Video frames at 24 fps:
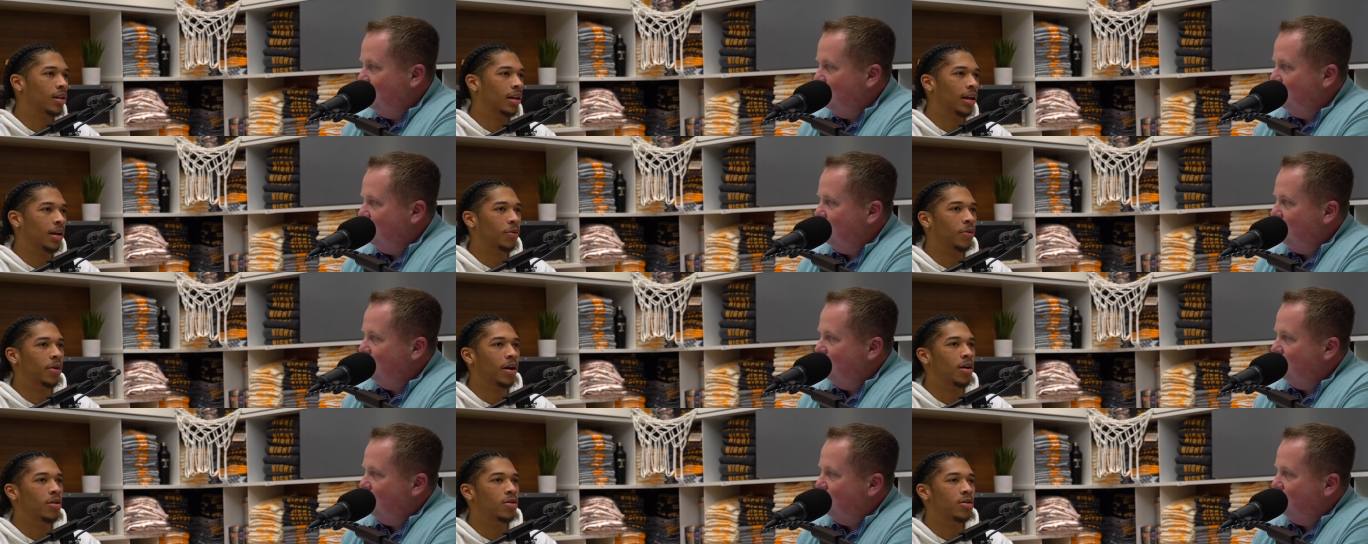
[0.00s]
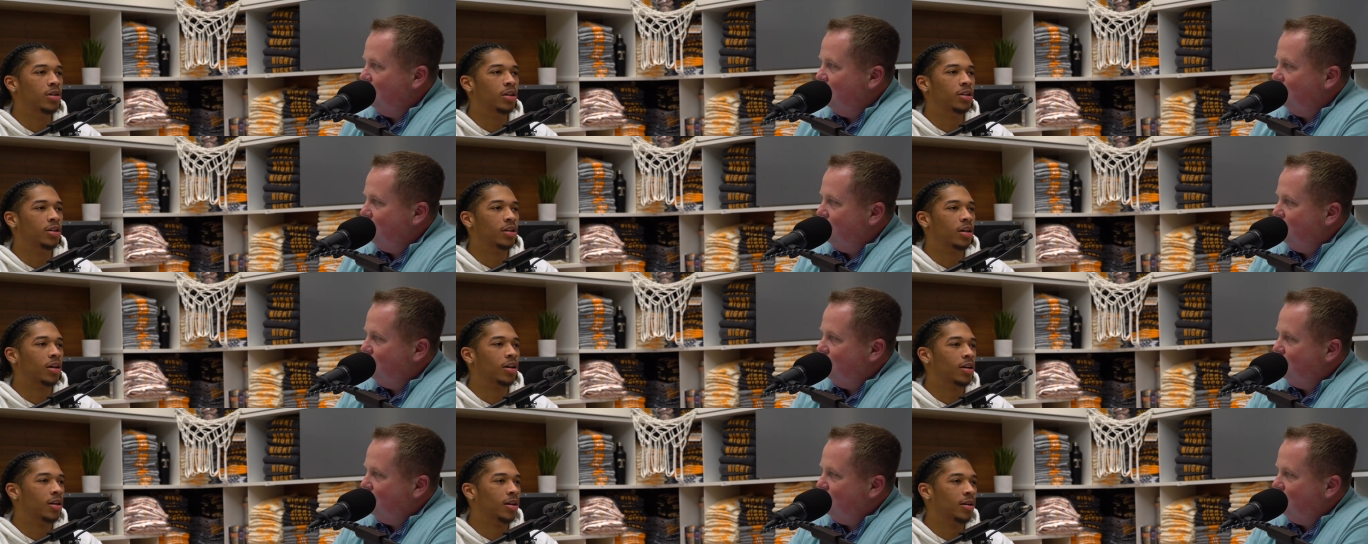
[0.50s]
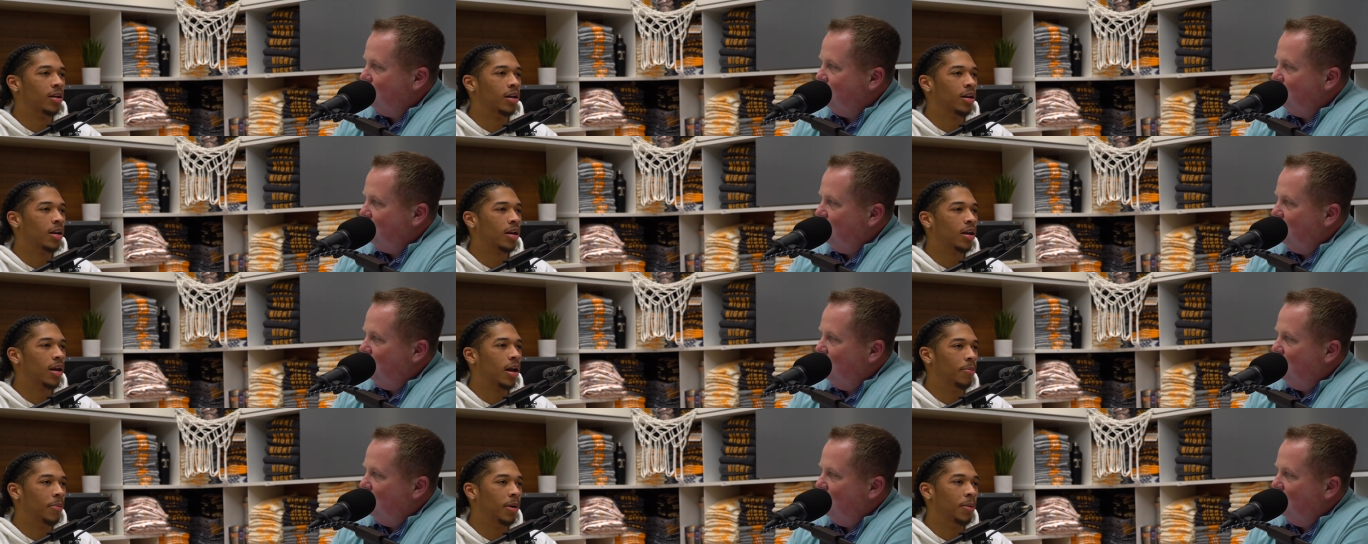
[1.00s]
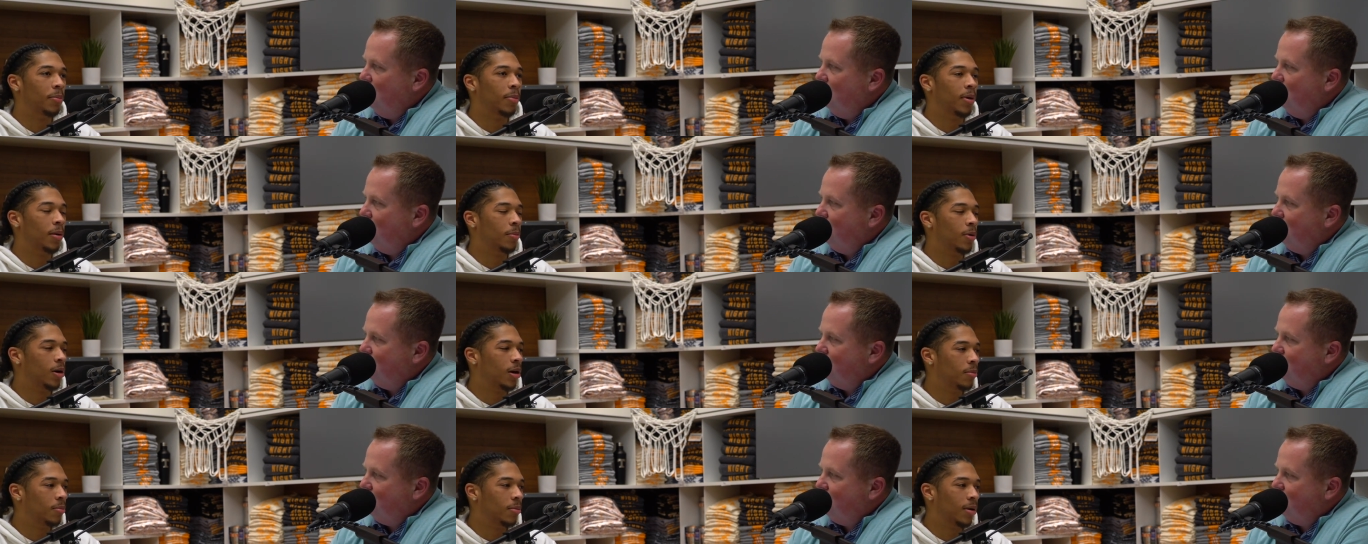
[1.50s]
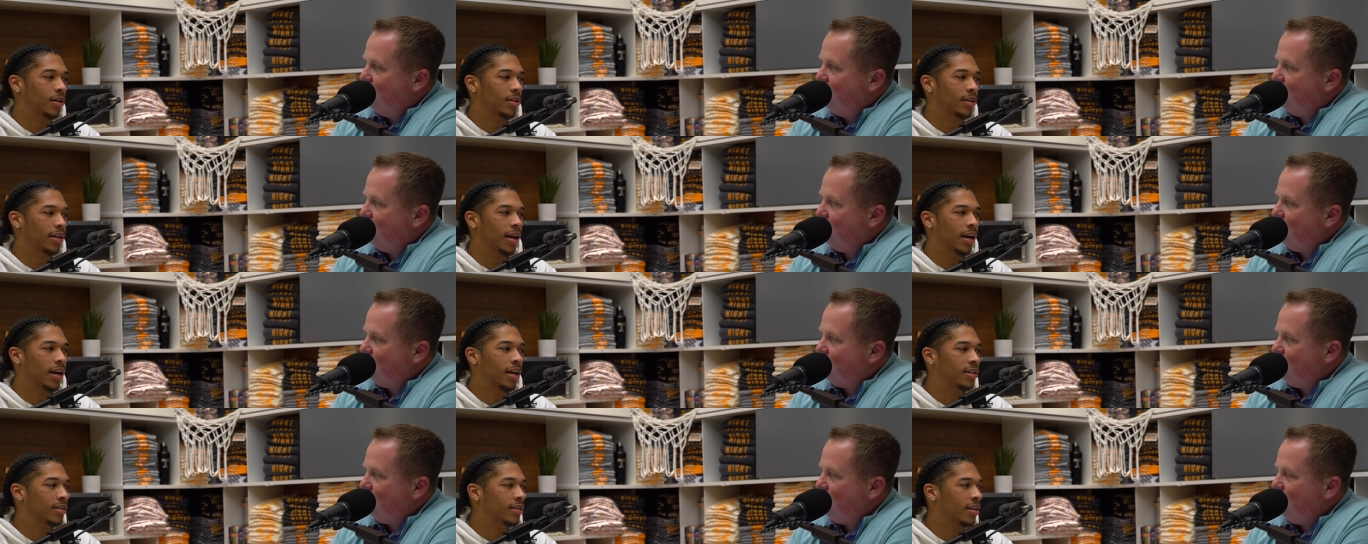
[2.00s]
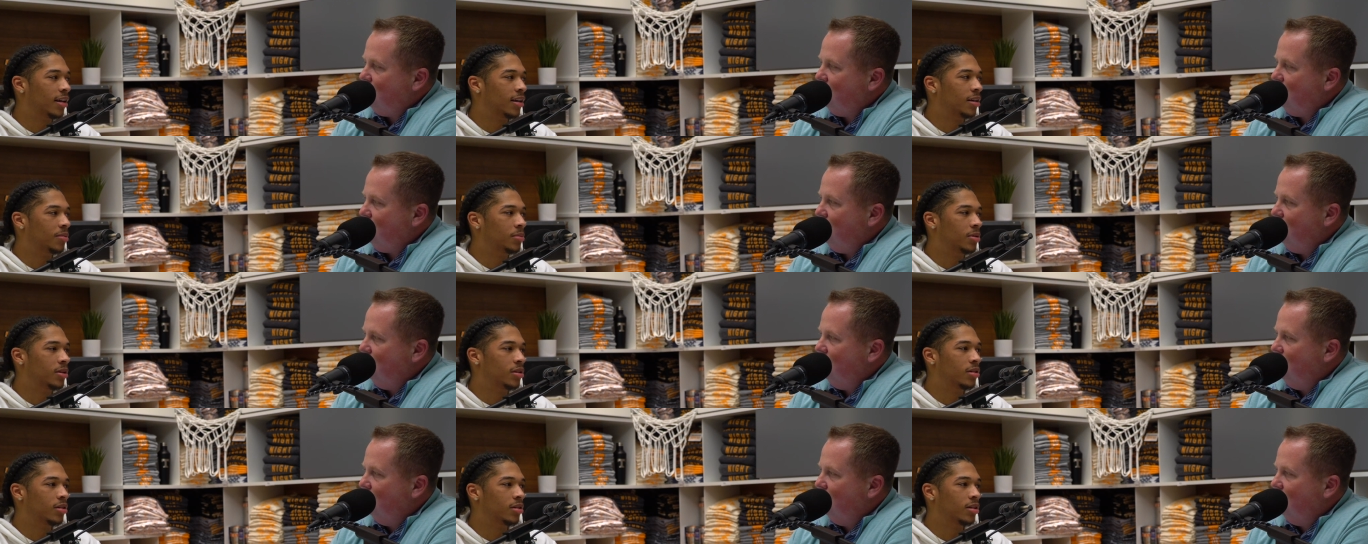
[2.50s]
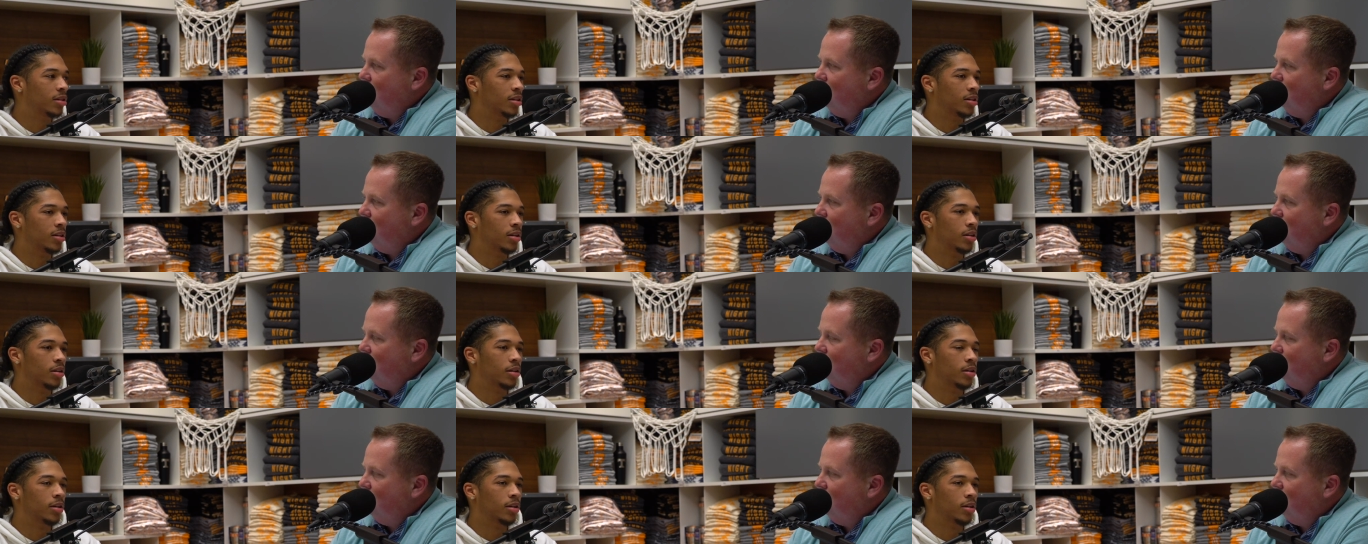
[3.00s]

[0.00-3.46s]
Speaker 1: Like when I was younger, I remember my mom, my dad taking me to.